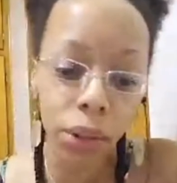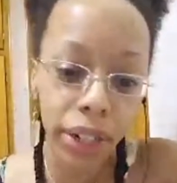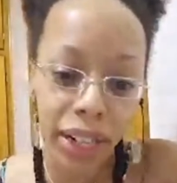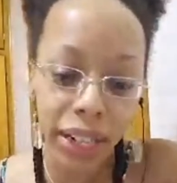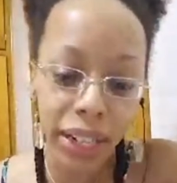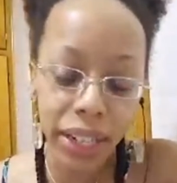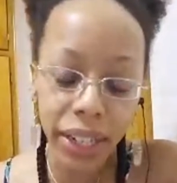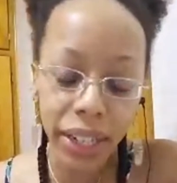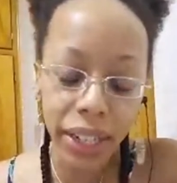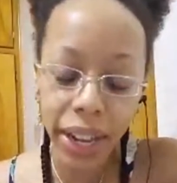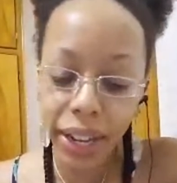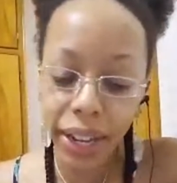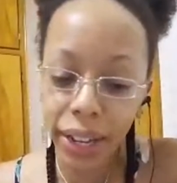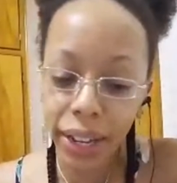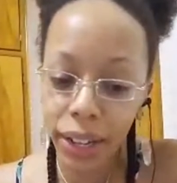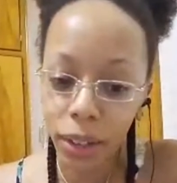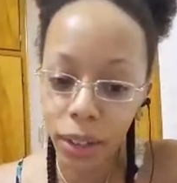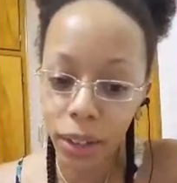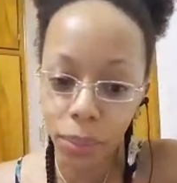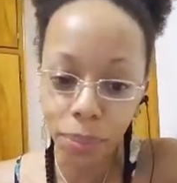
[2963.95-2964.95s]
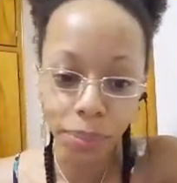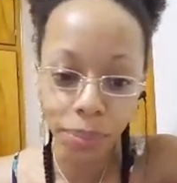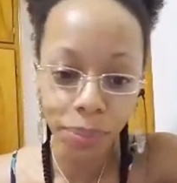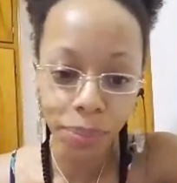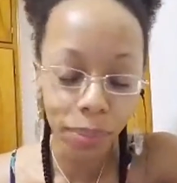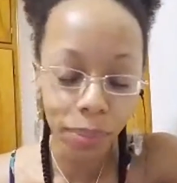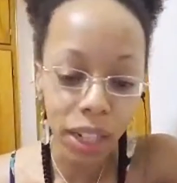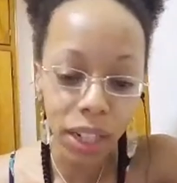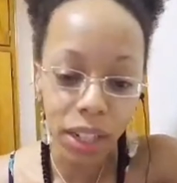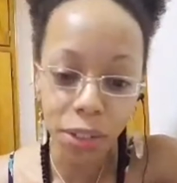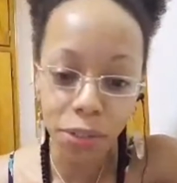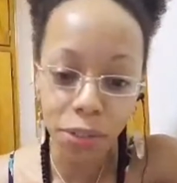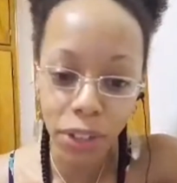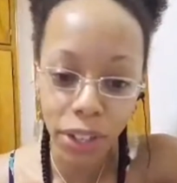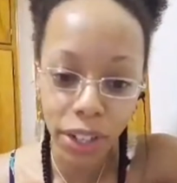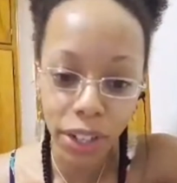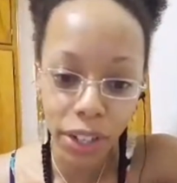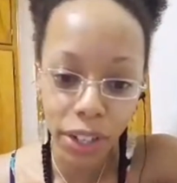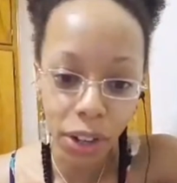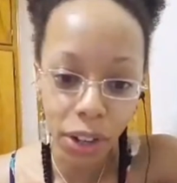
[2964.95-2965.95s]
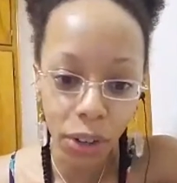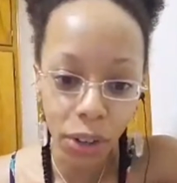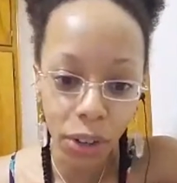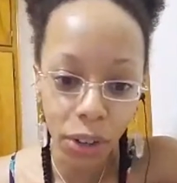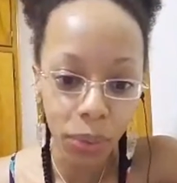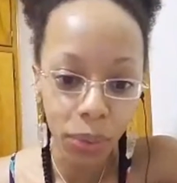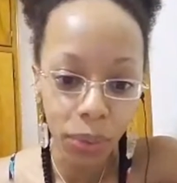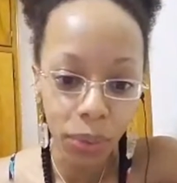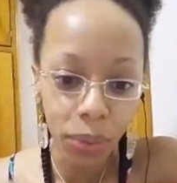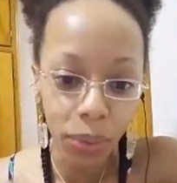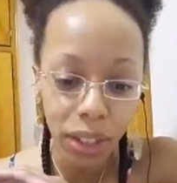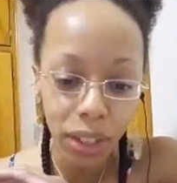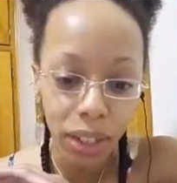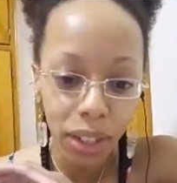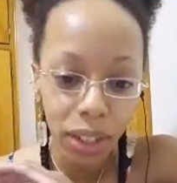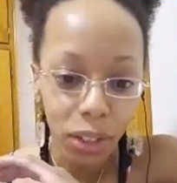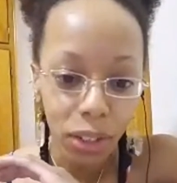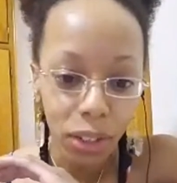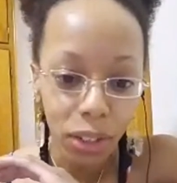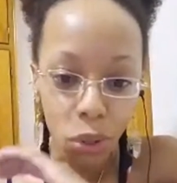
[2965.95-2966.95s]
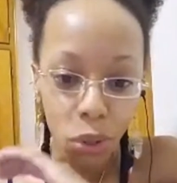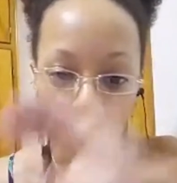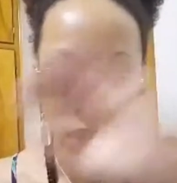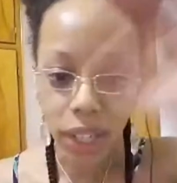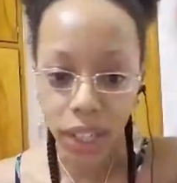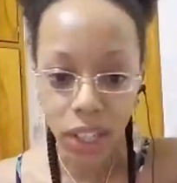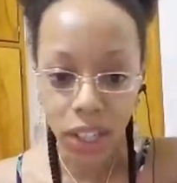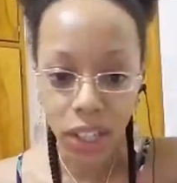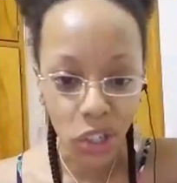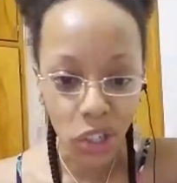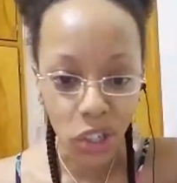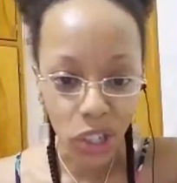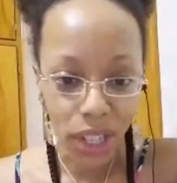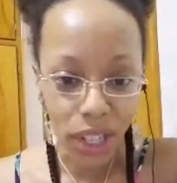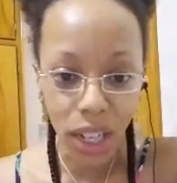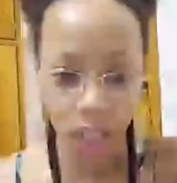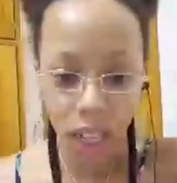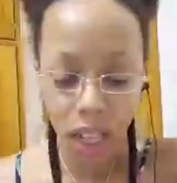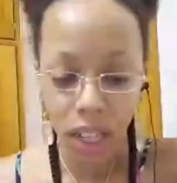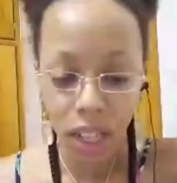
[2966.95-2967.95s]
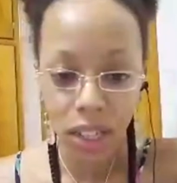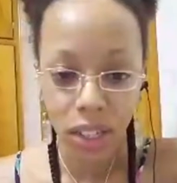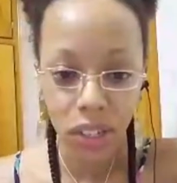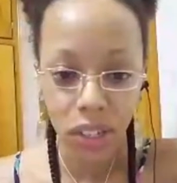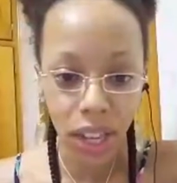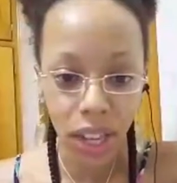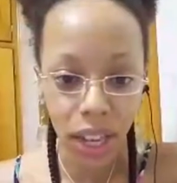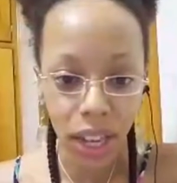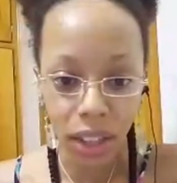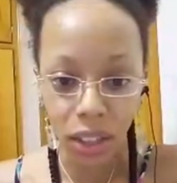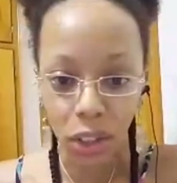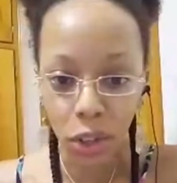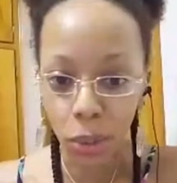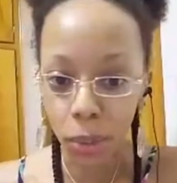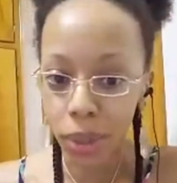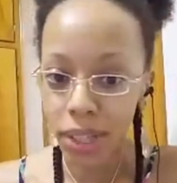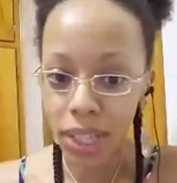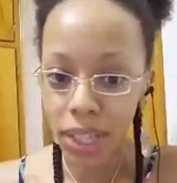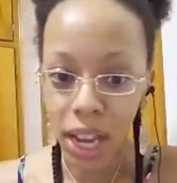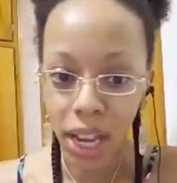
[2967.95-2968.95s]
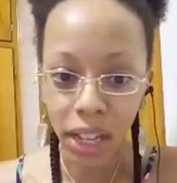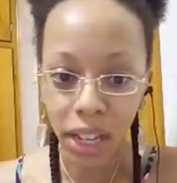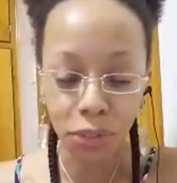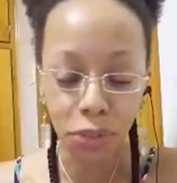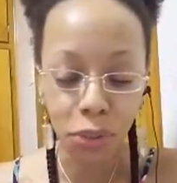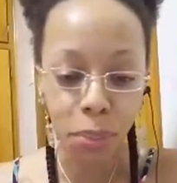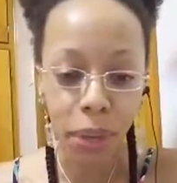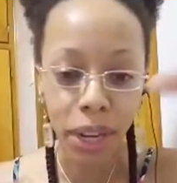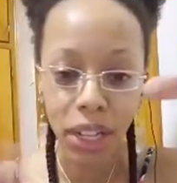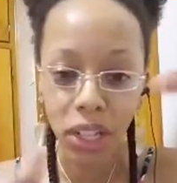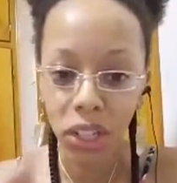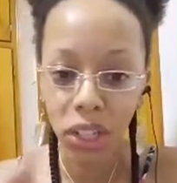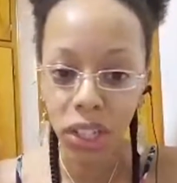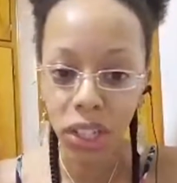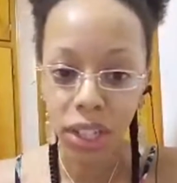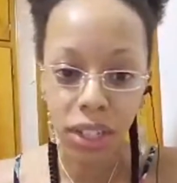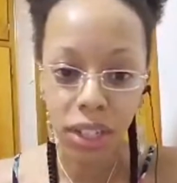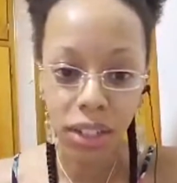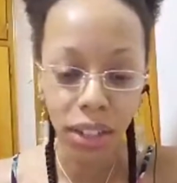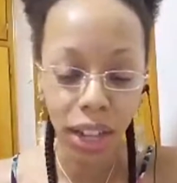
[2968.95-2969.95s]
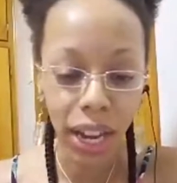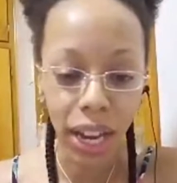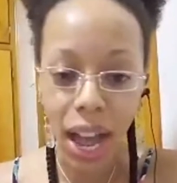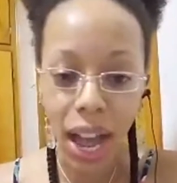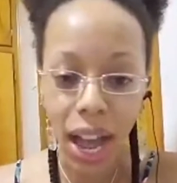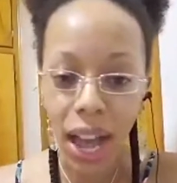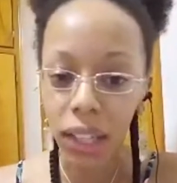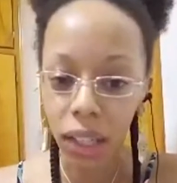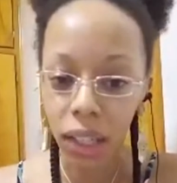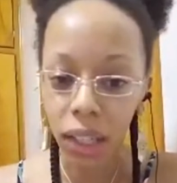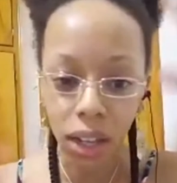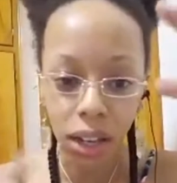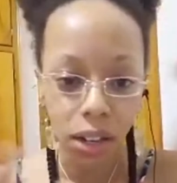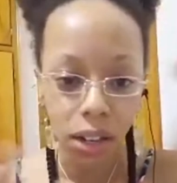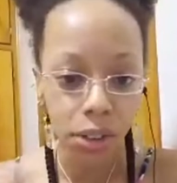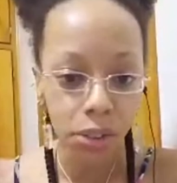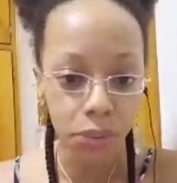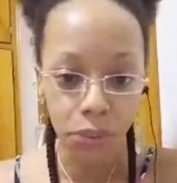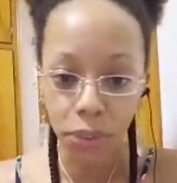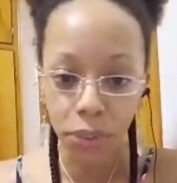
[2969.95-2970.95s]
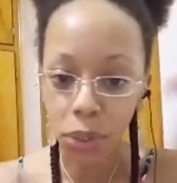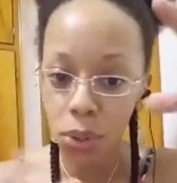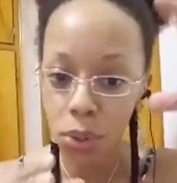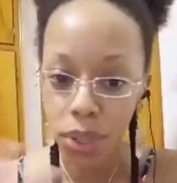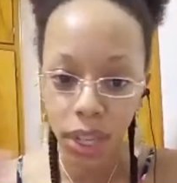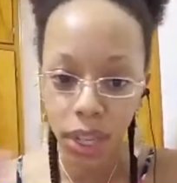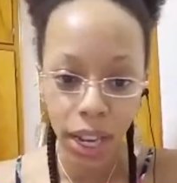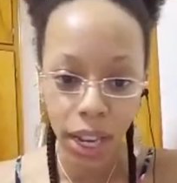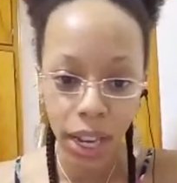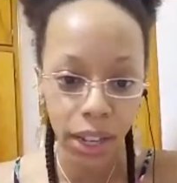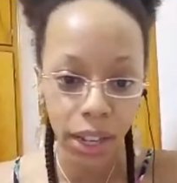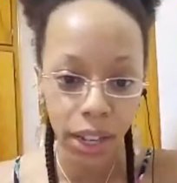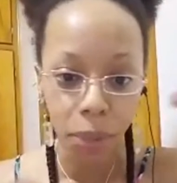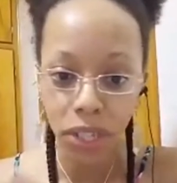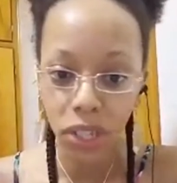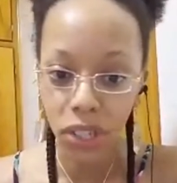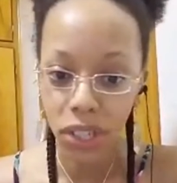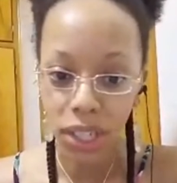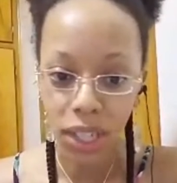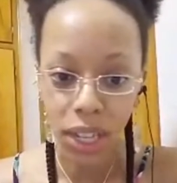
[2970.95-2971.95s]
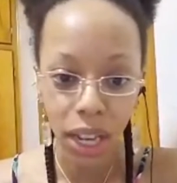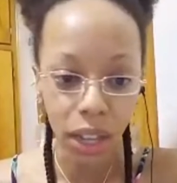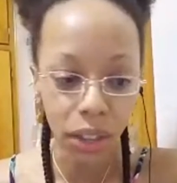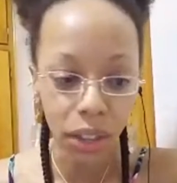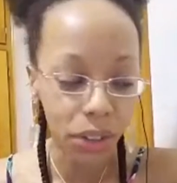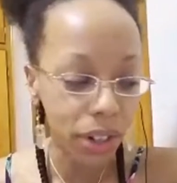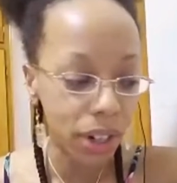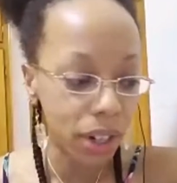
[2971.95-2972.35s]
I did a video using the Gene Keys and the human design information. Like I love using that information together.